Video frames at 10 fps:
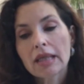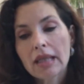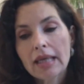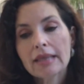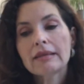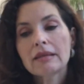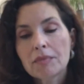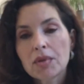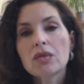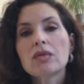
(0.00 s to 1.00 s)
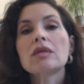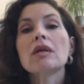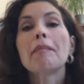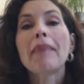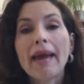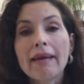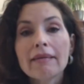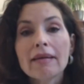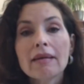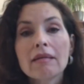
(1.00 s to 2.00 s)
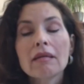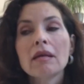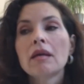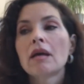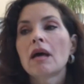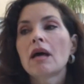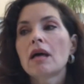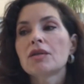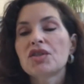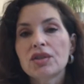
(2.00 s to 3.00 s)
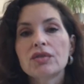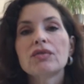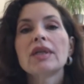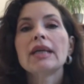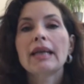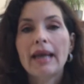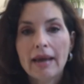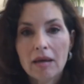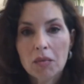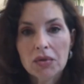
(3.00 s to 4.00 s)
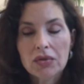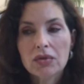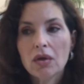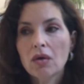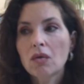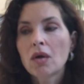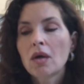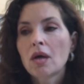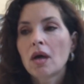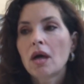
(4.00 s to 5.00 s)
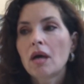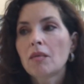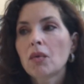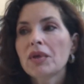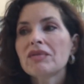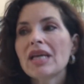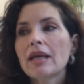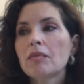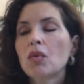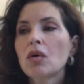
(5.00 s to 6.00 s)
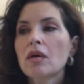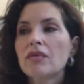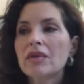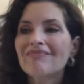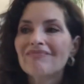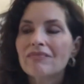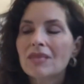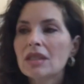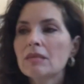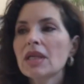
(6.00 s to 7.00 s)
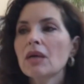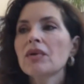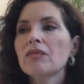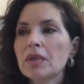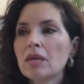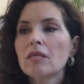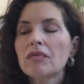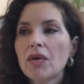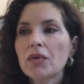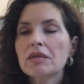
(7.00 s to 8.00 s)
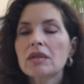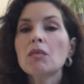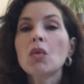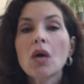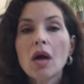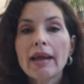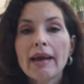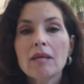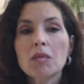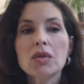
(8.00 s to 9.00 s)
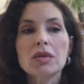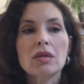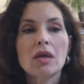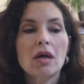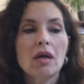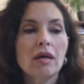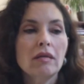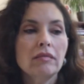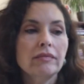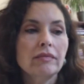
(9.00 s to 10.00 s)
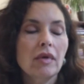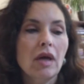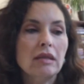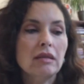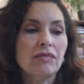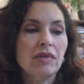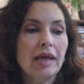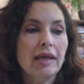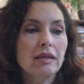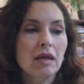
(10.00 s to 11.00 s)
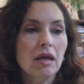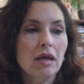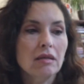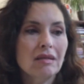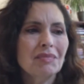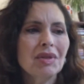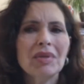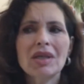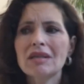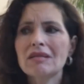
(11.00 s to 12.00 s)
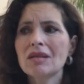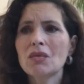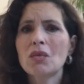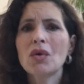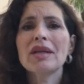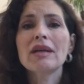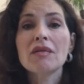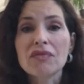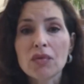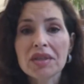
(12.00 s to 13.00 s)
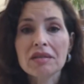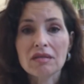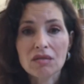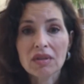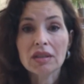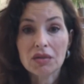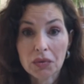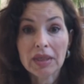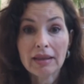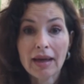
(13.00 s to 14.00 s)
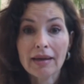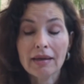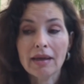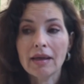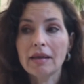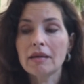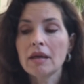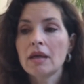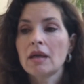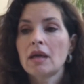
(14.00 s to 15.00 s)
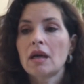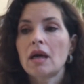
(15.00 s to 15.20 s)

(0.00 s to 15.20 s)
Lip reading: neglected, abused, abandoned children and animals. So we take more of it seems like we've been focusing more on animals as of late, simply because there weren't enough voices really doing that. And